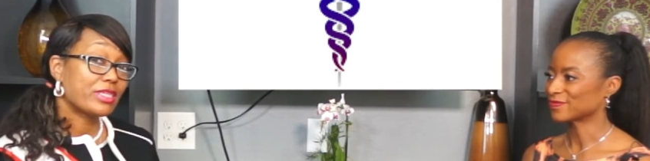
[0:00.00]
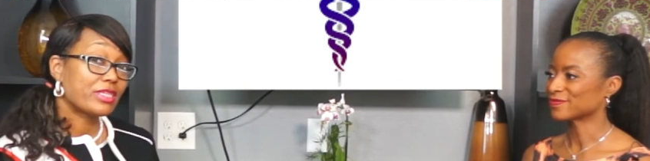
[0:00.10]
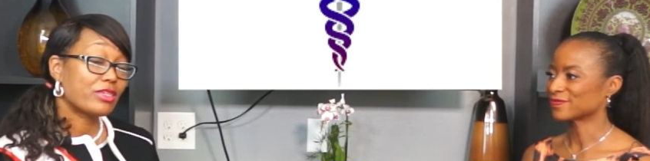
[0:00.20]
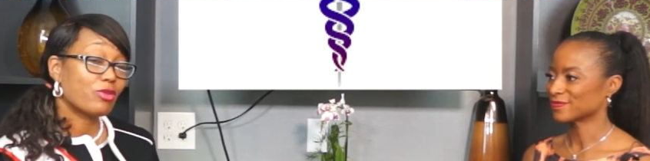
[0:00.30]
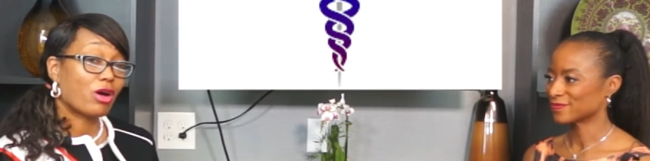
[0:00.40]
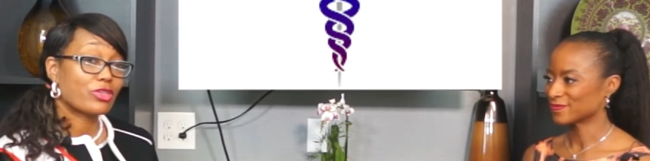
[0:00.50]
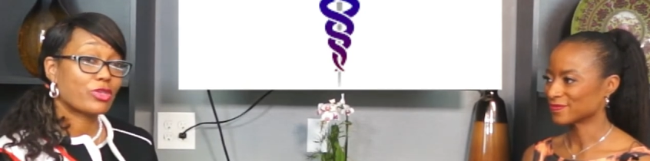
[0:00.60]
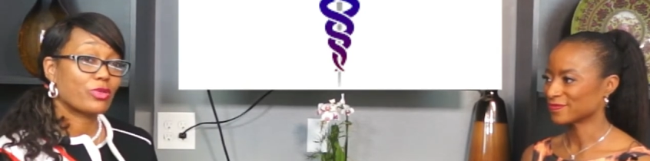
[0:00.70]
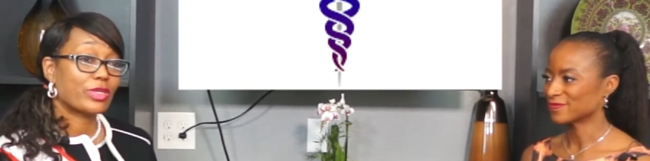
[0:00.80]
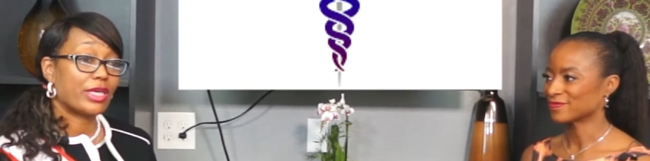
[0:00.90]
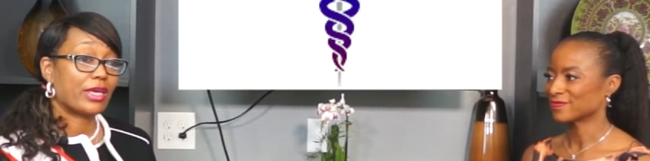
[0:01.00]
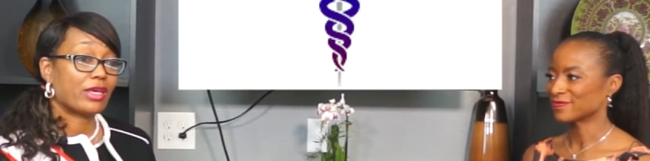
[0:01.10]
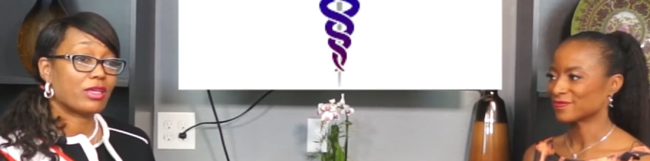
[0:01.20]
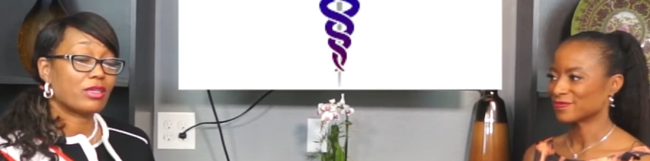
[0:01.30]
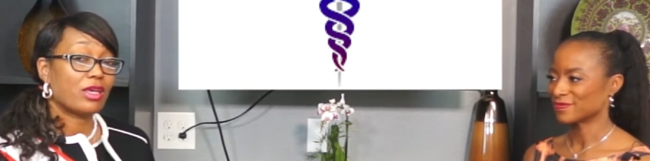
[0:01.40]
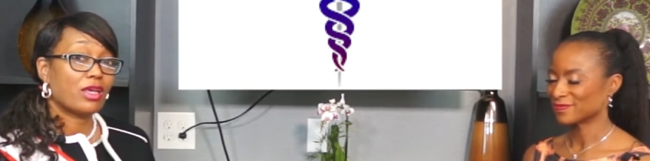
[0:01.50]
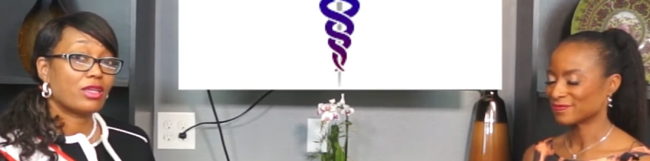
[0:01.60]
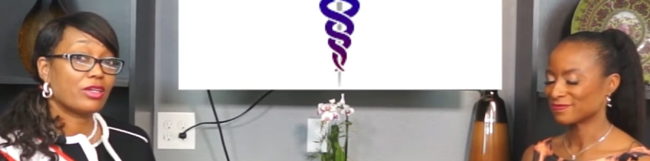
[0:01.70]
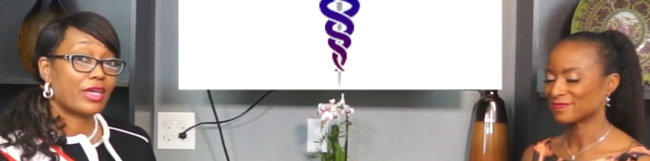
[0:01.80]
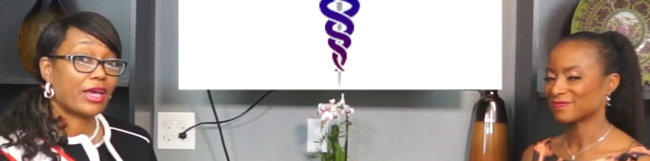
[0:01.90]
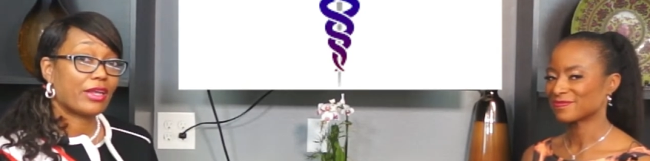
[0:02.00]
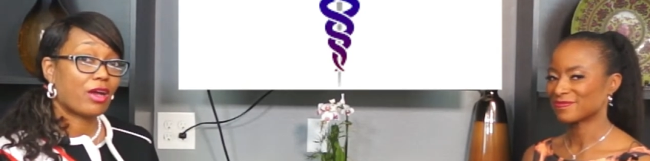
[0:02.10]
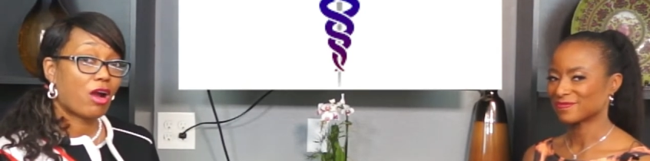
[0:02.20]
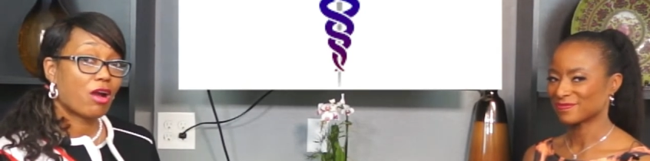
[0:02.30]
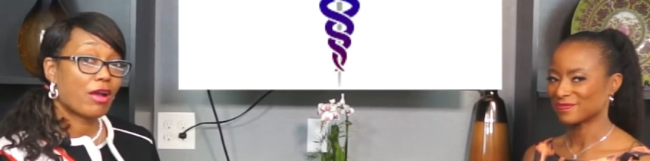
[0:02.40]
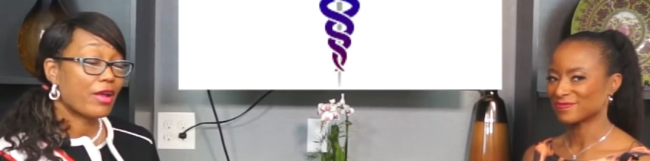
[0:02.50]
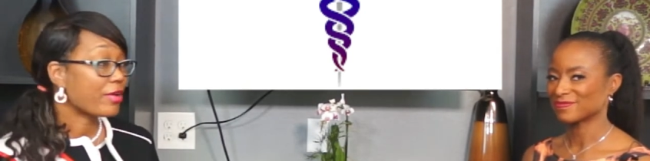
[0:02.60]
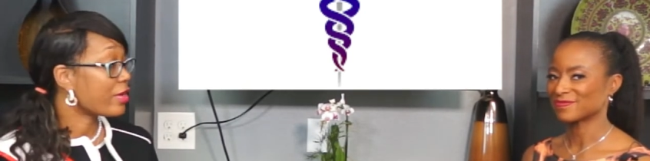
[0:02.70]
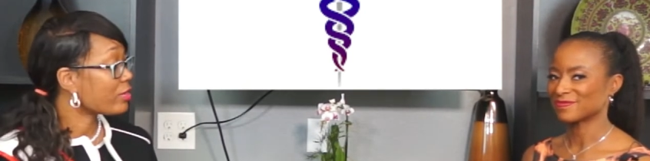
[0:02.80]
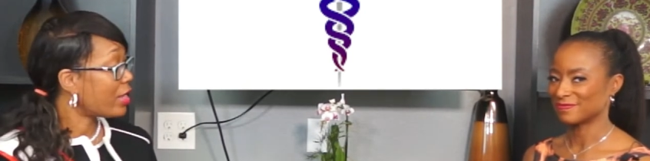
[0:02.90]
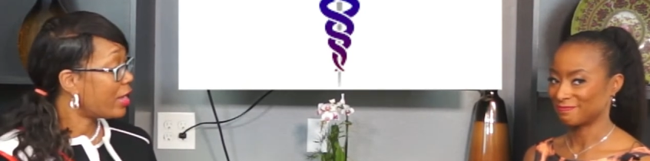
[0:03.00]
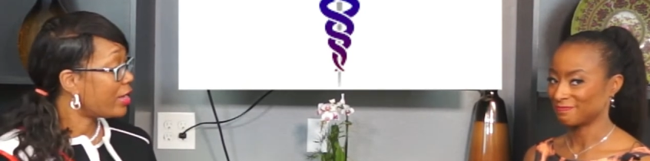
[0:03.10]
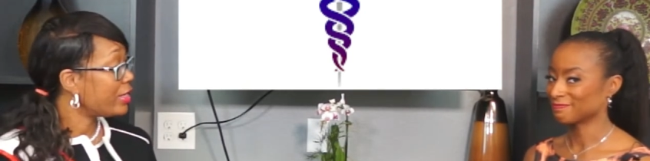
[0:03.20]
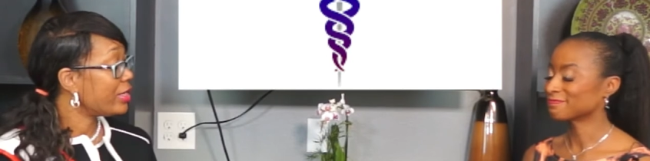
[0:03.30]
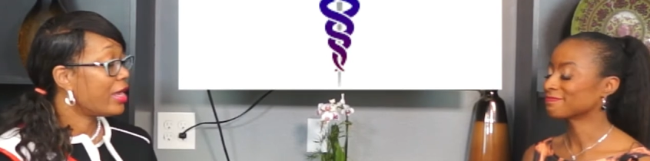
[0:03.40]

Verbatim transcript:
Speaker 1: You also can look at our hair care line.